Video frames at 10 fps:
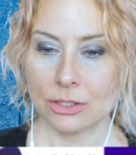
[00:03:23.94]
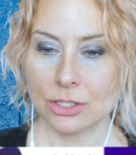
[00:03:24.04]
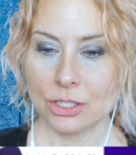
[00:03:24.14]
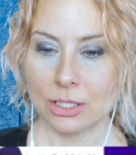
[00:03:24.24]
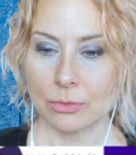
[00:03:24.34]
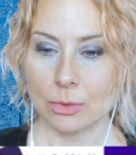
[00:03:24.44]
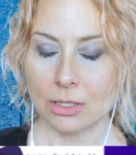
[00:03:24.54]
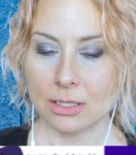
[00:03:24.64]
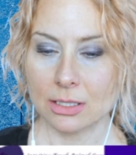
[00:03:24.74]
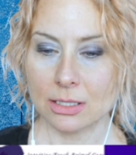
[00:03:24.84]
She
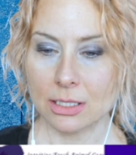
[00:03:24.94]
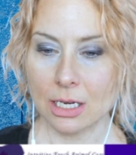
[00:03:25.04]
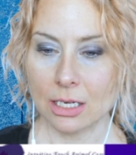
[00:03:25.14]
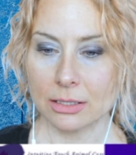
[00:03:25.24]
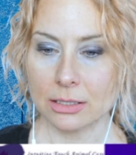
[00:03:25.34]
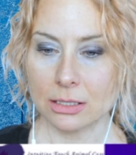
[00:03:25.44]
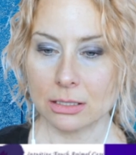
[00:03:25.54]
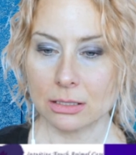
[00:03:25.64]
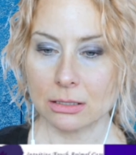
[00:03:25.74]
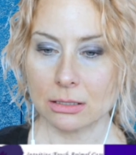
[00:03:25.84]
was
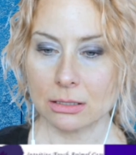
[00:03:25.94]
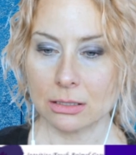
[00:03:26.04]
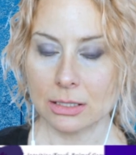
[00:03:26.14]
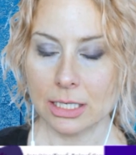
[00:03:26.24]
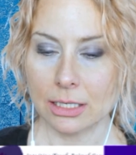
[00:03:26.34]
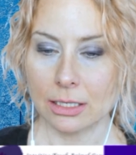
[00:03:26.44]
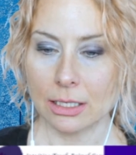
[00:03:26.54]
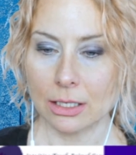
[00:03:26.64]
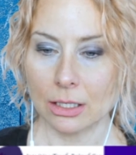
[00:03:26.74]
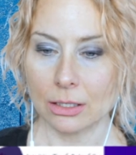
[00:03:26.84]
not taken
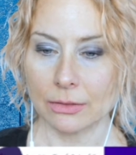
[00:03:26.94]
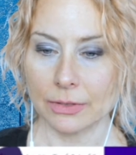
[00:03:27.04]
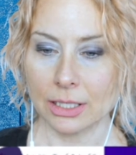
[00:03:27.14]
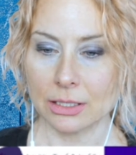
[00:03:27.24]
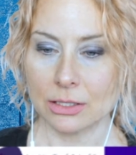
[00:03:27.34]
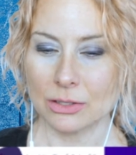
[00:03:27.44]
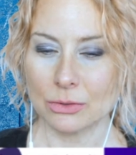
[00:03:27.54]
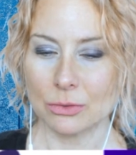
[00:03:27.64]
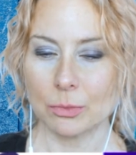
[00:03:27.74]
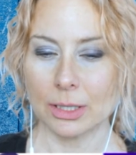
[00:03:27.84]
care of. I
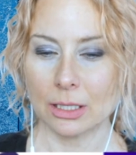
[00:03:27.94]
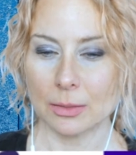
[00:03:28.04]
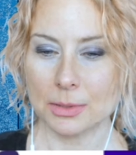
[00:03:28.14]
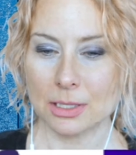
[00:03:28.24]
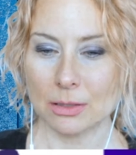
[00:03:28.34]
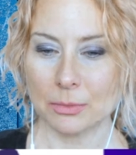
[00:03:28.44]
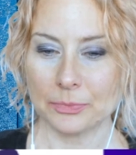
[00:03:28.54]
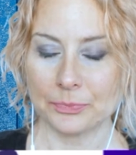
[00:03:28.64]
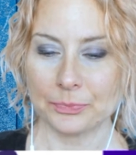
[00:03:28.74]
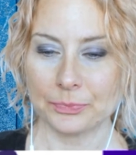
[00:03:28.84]
do pick up
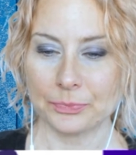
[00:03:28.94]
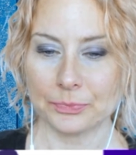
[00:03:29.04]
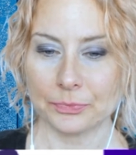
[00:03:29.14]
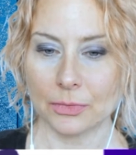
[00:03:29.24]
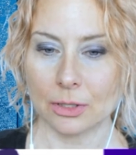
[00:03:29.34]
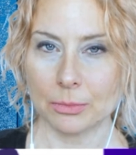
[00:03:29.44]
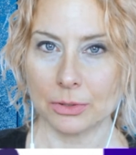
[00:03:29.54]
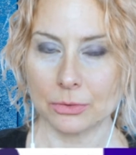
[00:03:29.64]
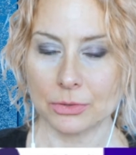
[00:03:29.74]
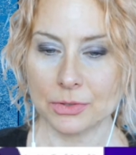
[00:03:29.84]
some
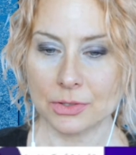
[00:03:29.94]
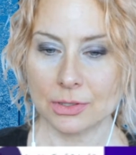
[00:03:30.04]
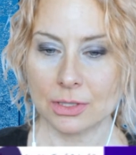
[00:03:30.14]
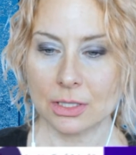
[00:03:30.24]
abuse.